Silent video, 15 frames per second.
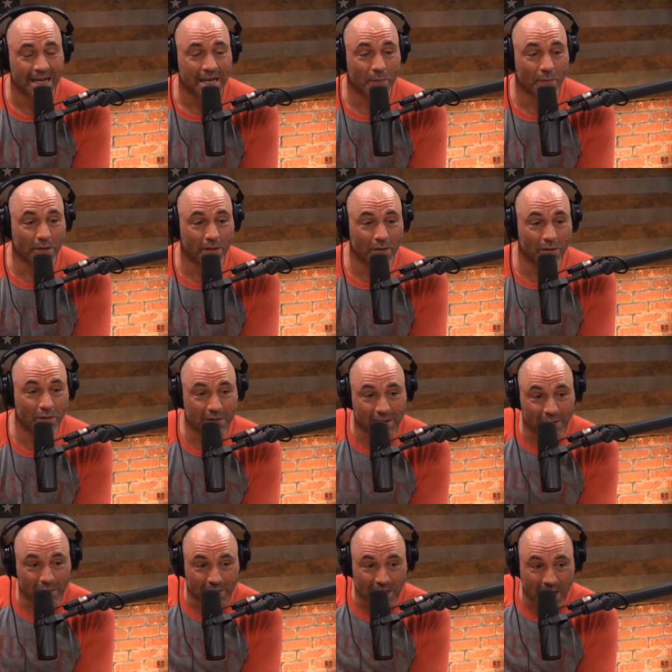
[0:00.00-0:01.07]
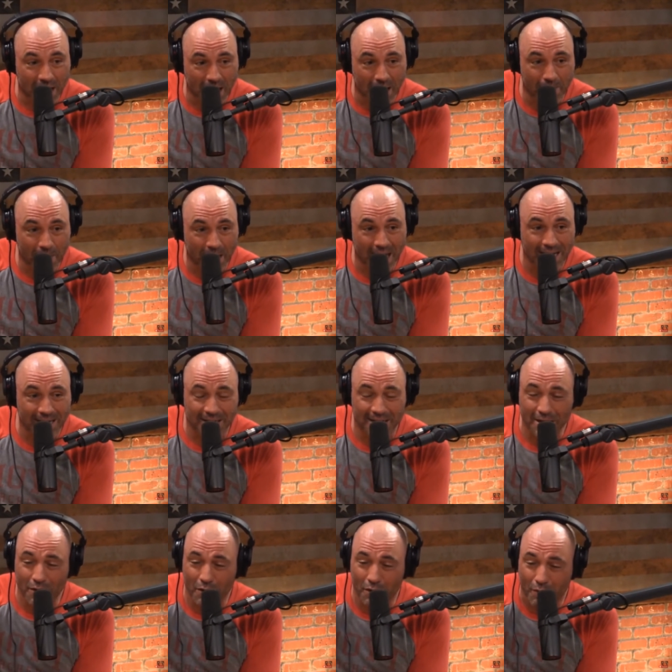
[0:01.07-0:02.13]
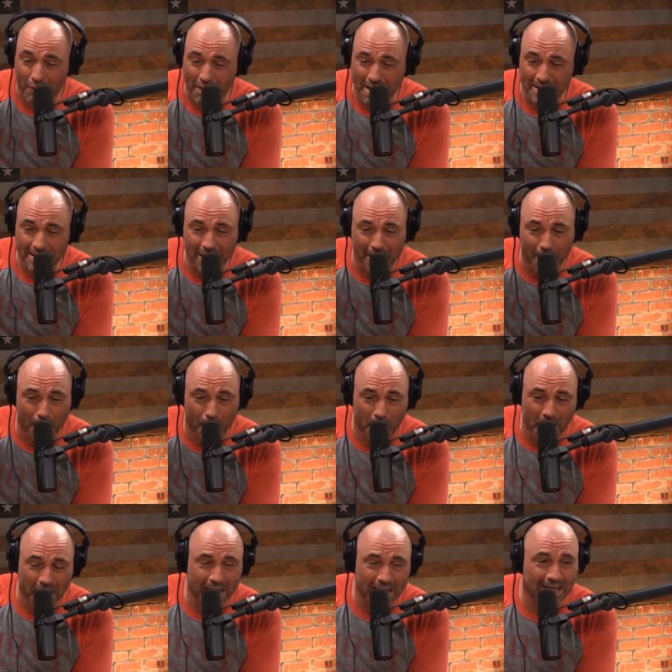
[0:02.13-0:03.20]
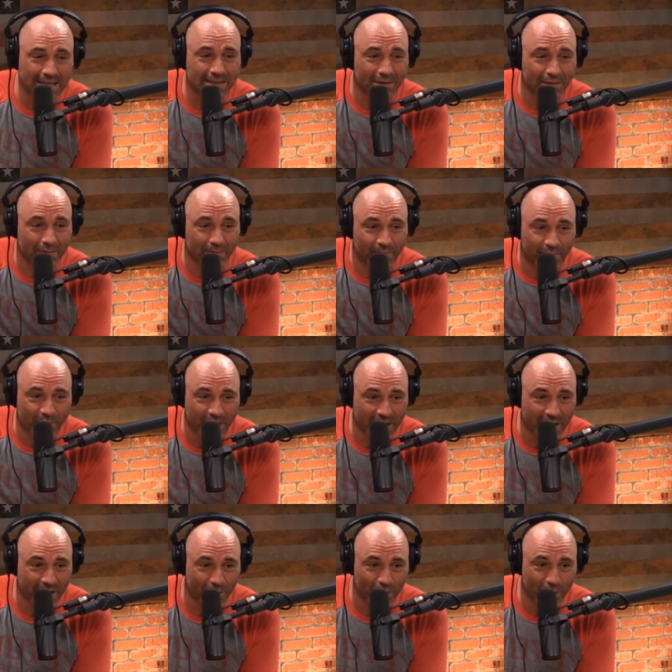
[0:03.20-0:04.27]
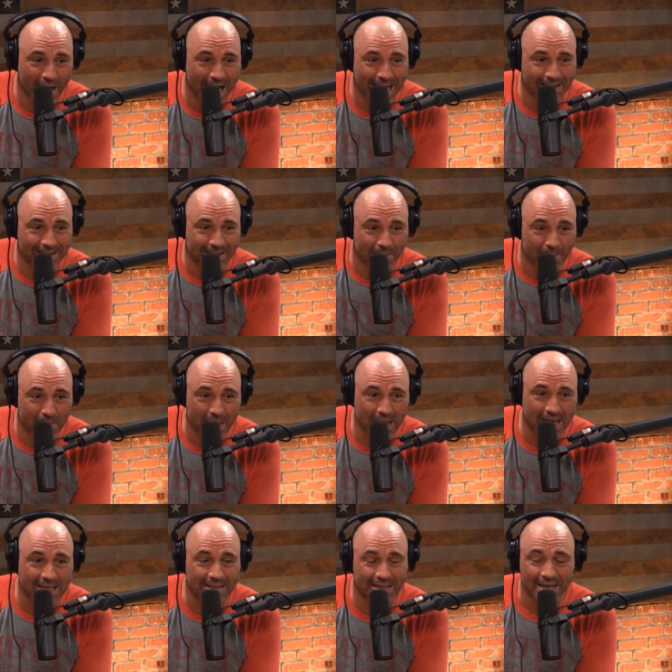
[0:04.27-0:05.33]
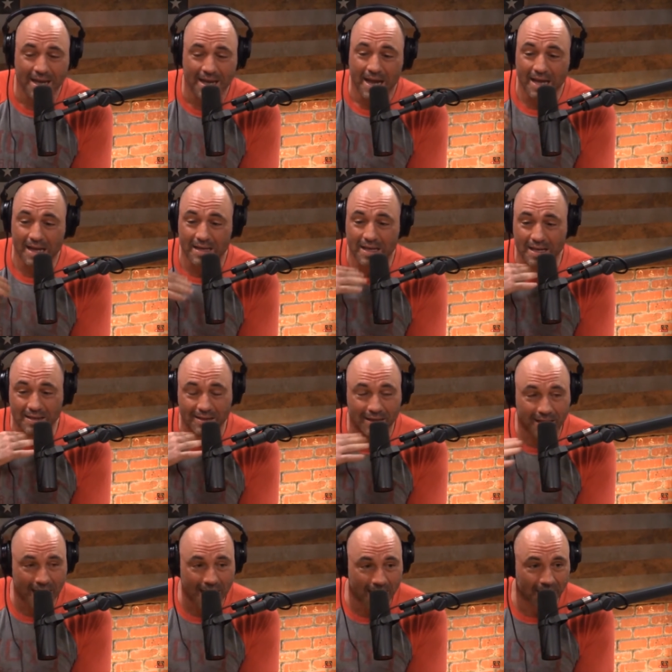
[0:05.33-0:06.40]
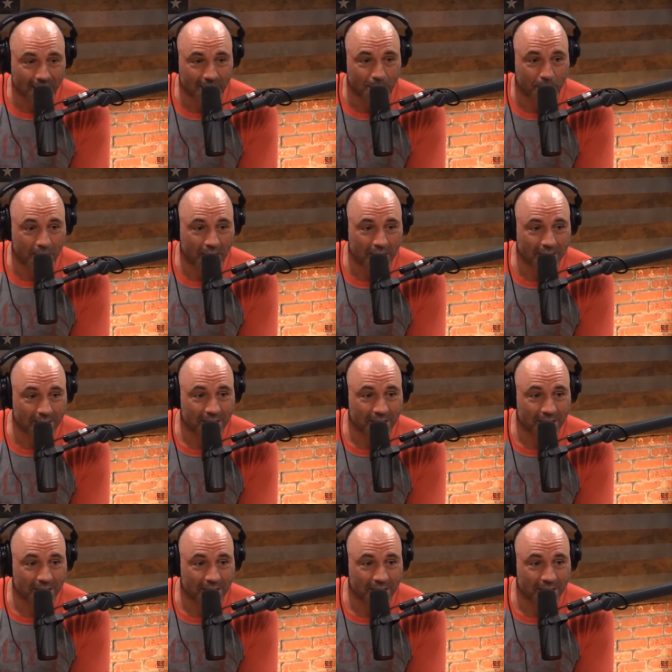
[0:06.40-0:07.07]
and when they're using those combines, they are grinding up bunnies and fucking rats and mice and killing countless bugs.